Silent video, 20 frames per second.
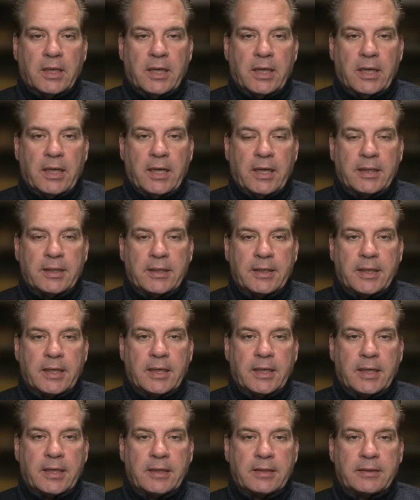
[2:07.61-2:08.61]
And
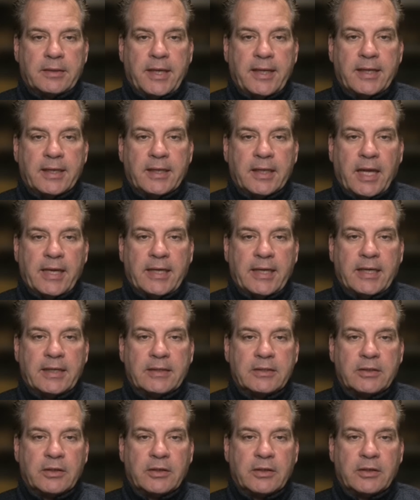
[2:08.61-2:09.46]
they didn't like it,